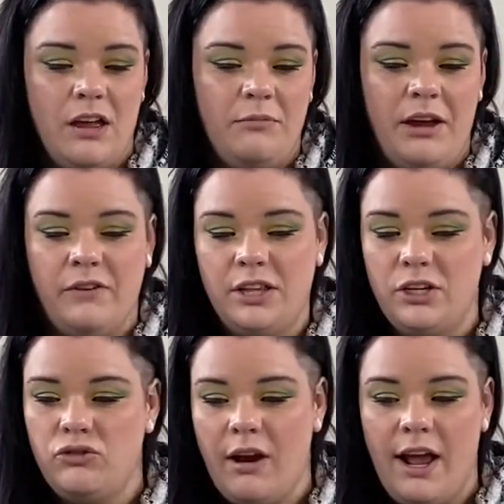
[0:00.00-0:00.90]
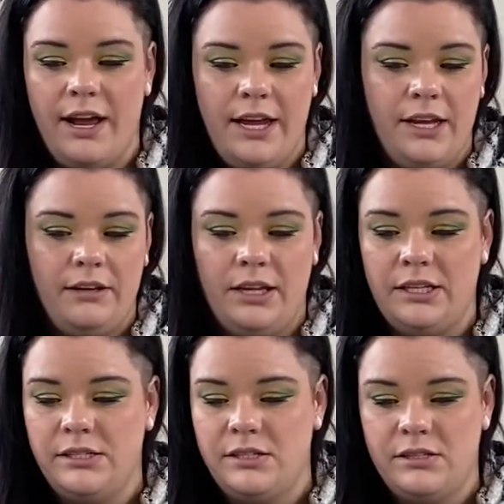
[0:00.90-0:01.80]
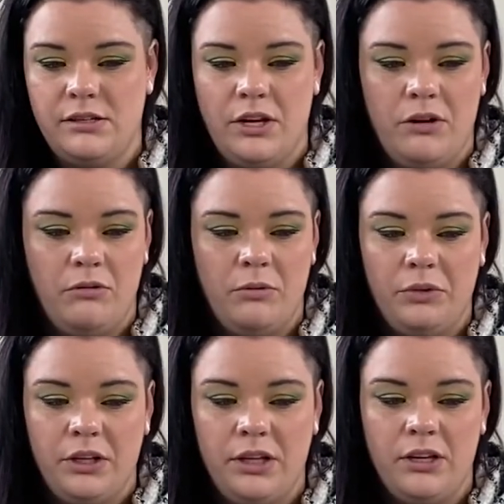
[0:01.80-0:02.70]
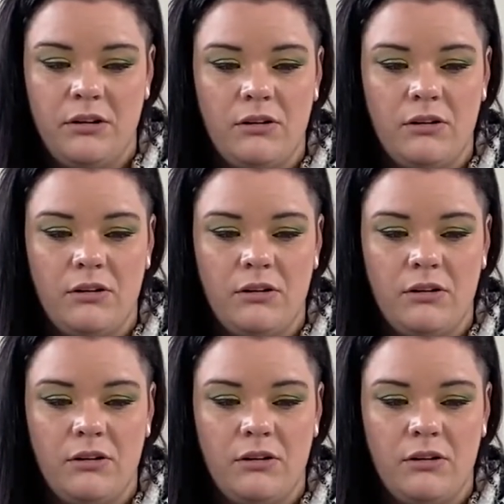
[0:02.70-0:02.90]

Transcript: Everything dry is completely cured.